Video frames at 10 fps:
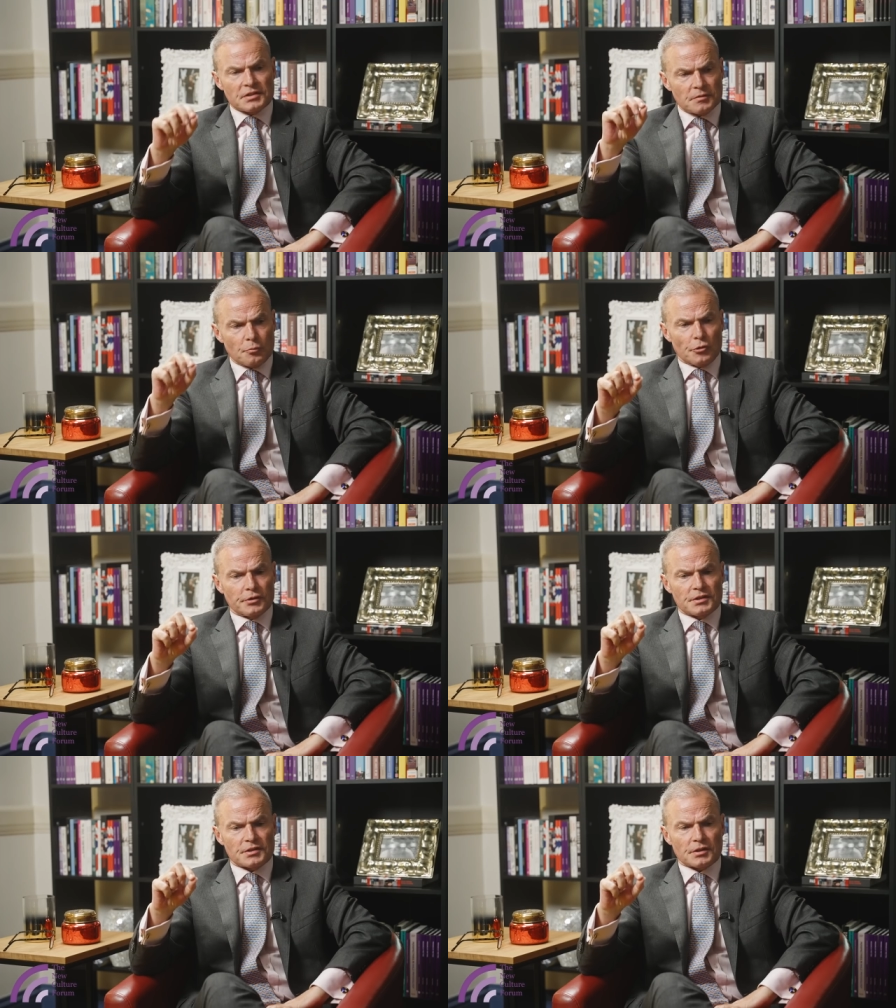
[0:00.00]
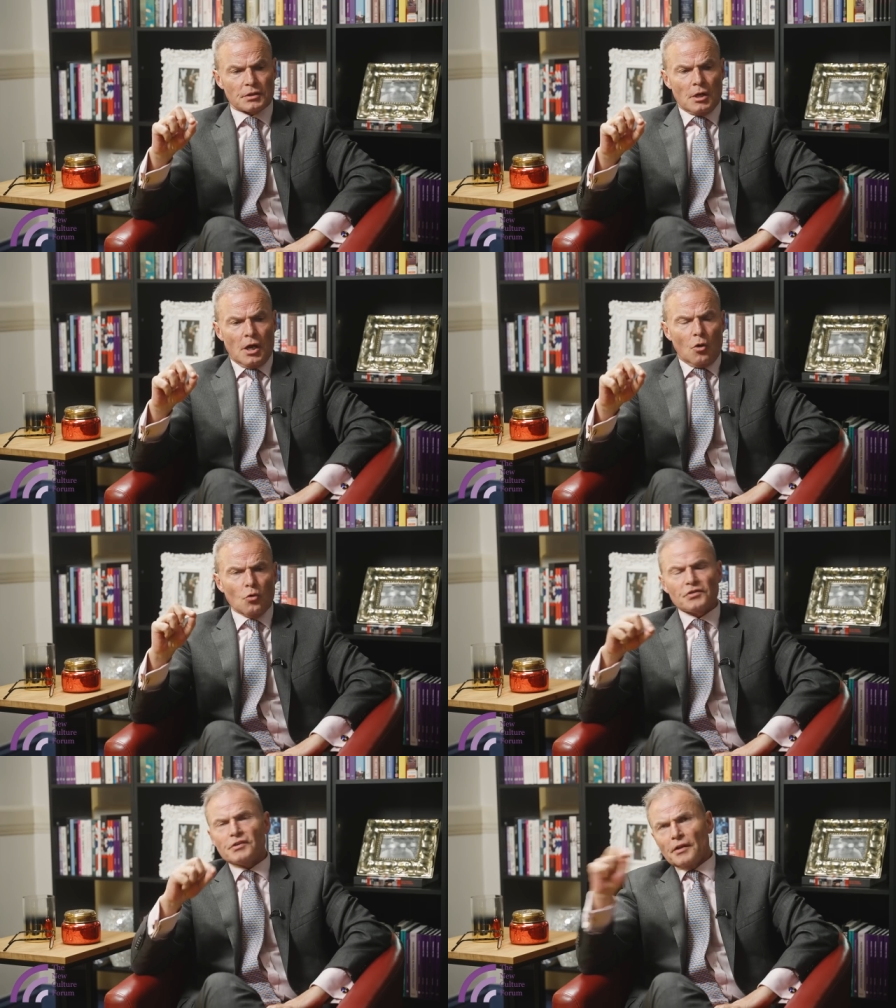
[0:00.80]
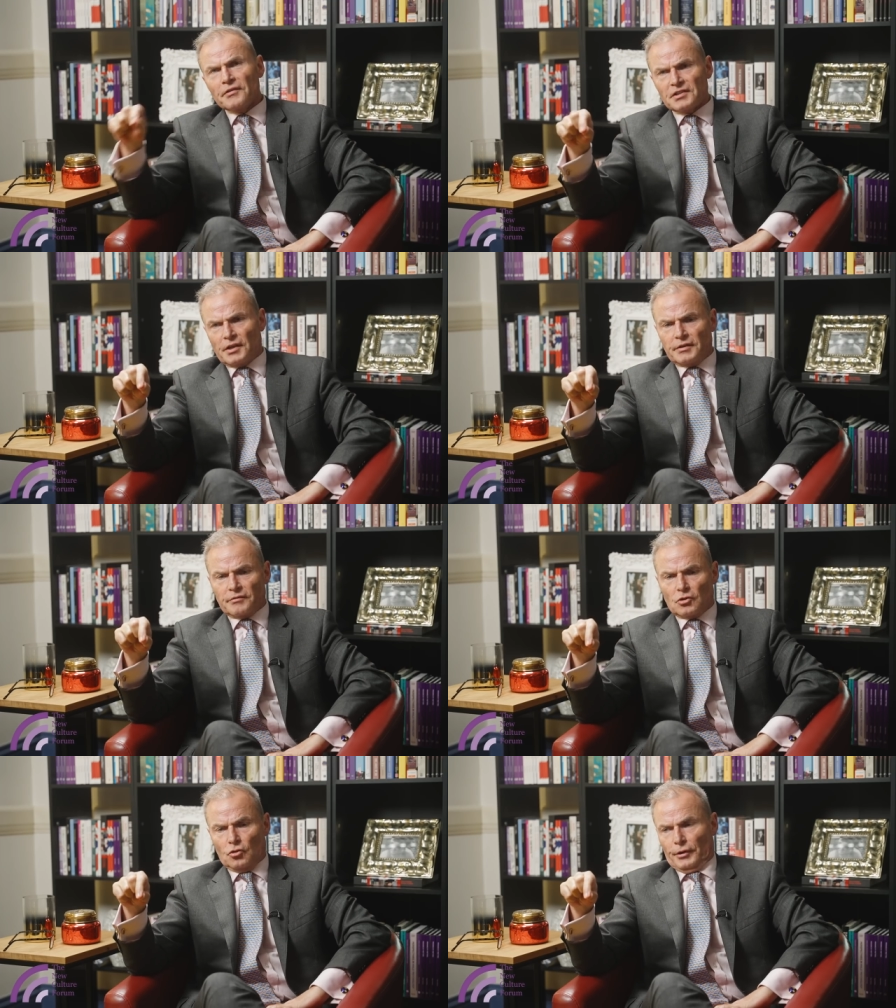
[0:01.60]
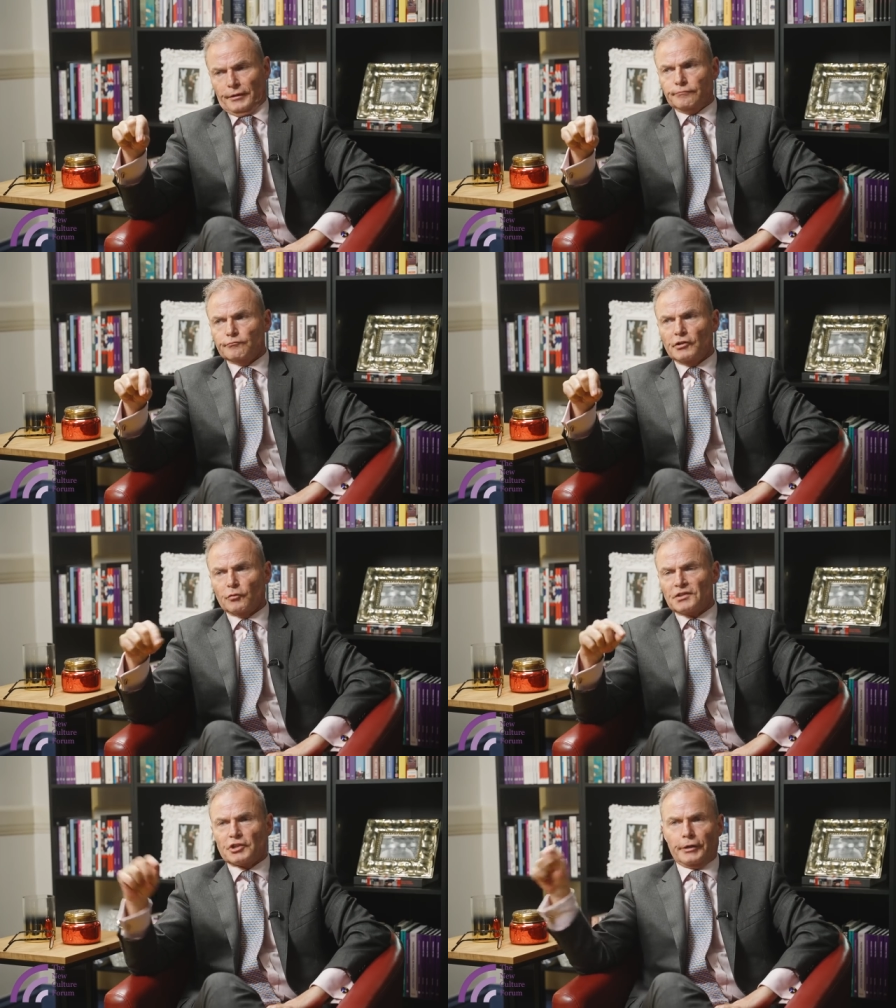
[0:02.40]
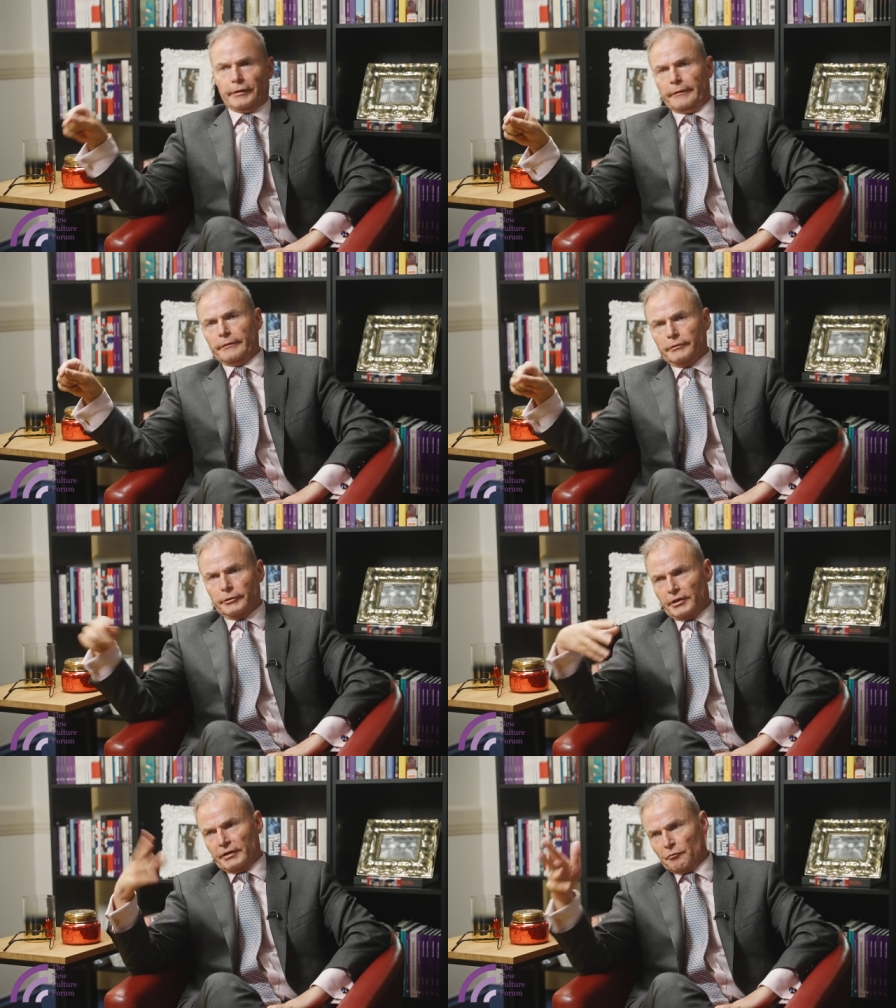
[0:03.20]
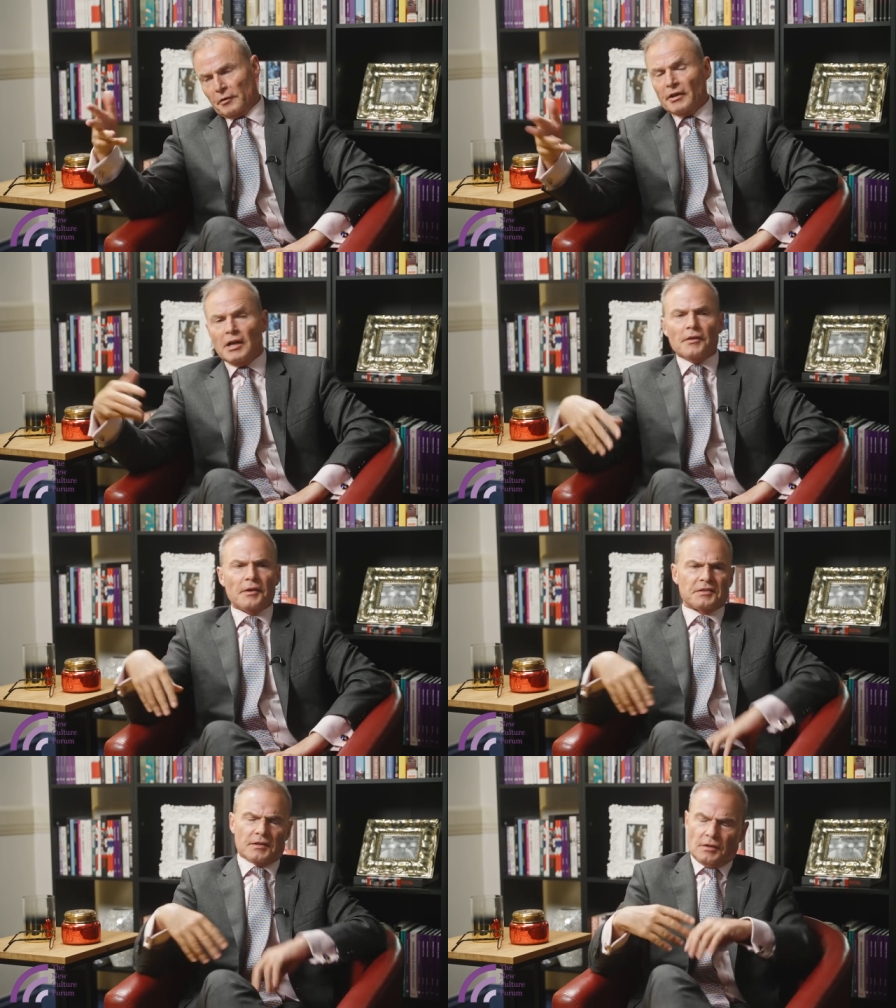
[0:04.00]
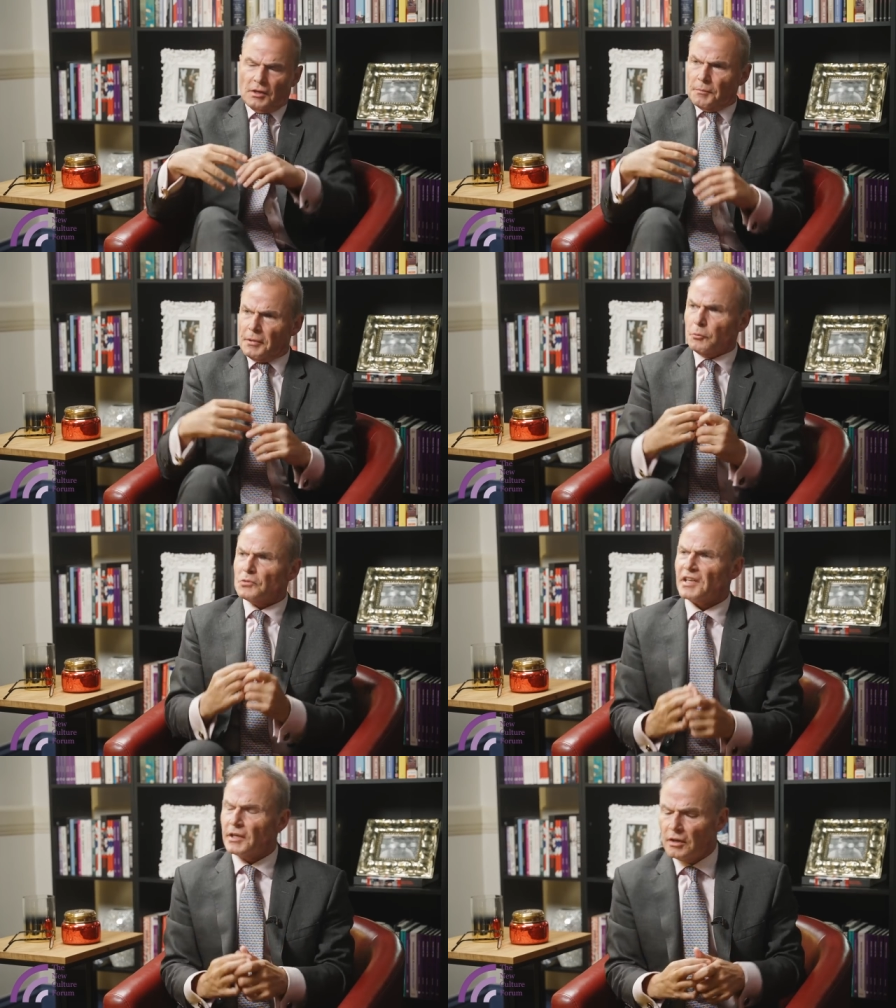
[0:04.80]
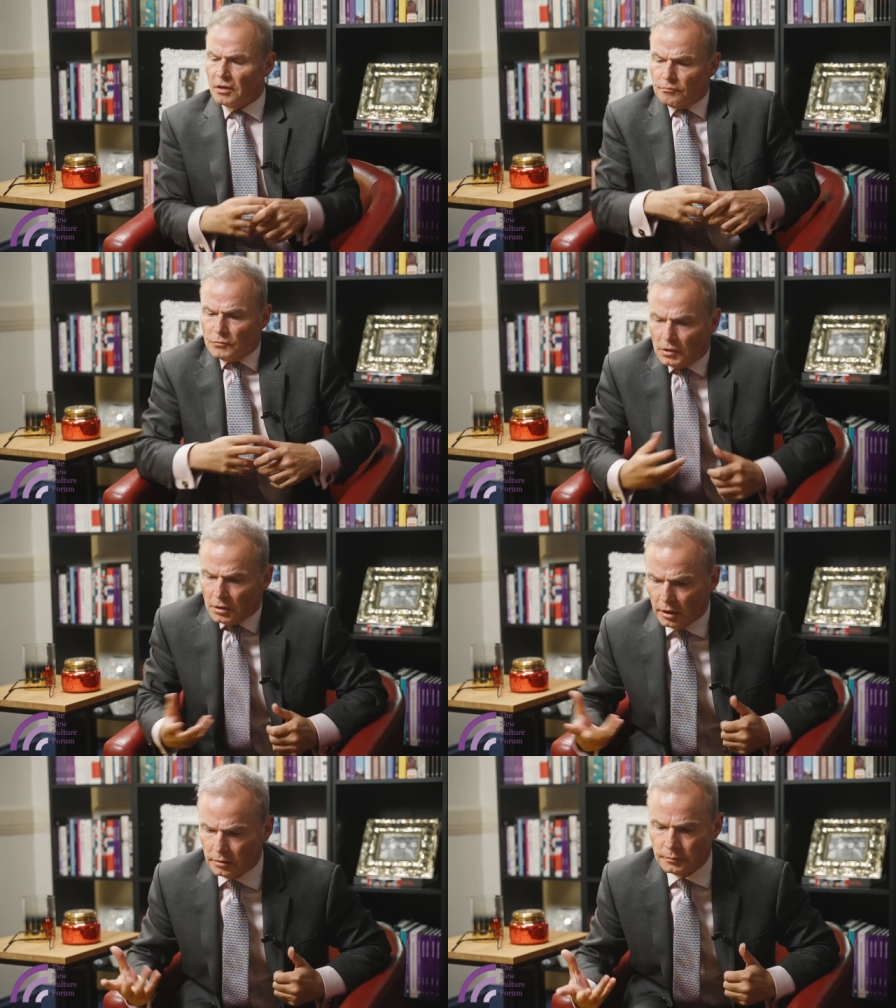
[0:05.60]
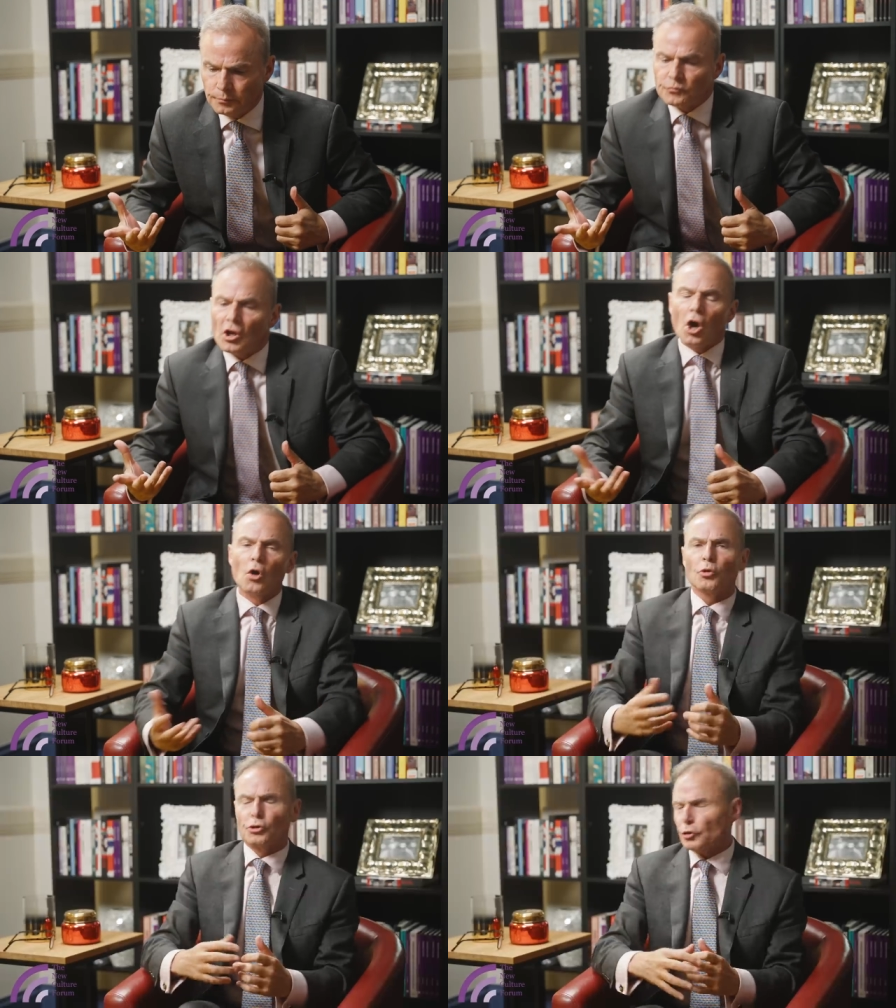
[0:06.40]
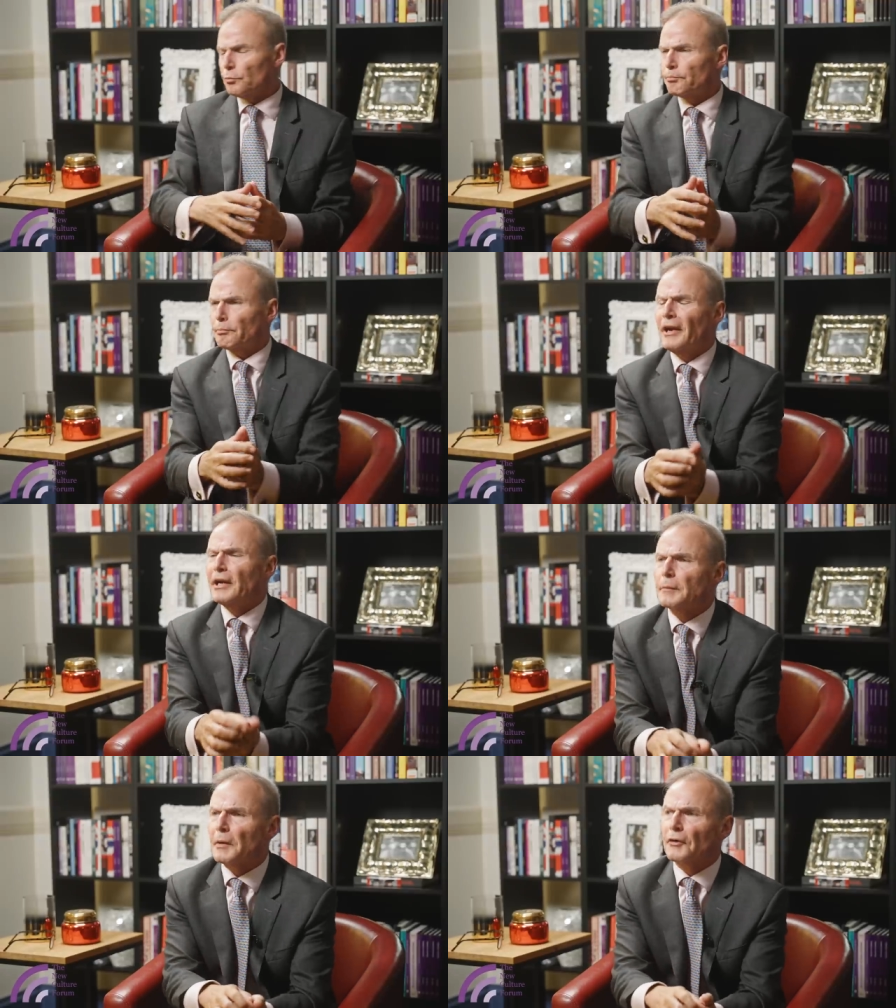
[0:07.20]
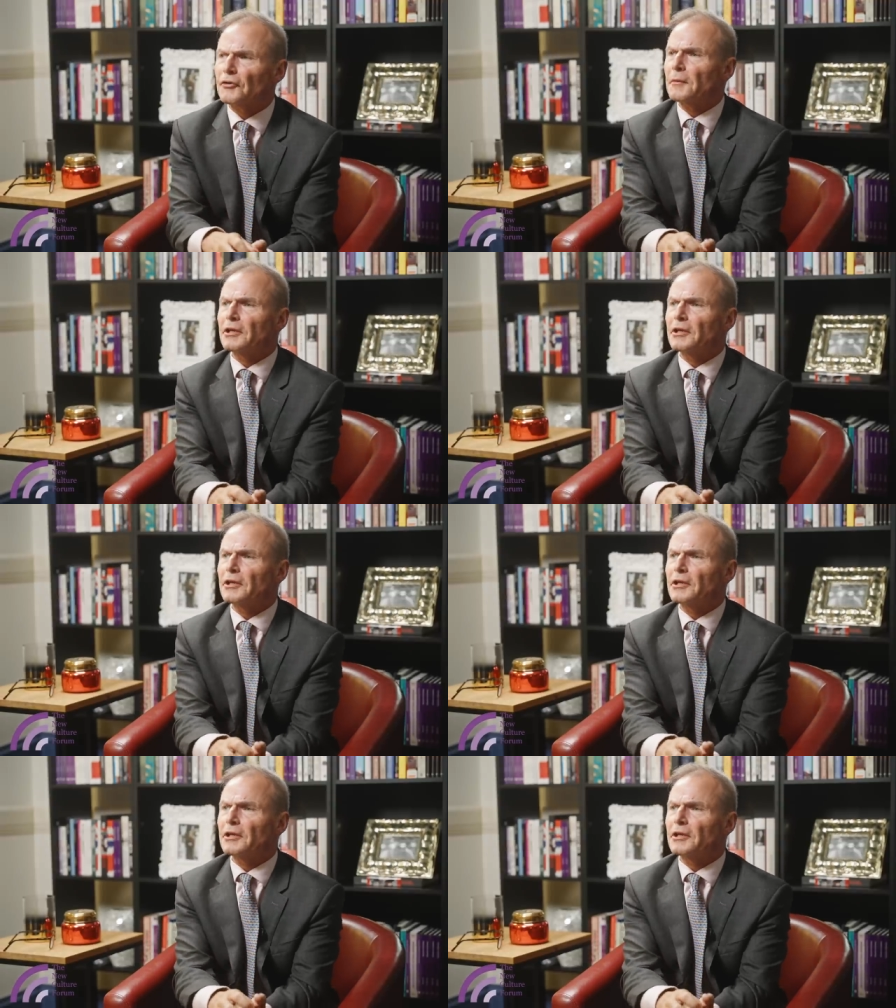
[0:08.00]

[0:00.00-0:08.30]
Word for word: this is the point, is that also the other side of the coin, if one's going to look at it from people say, oh, what are you complaining about?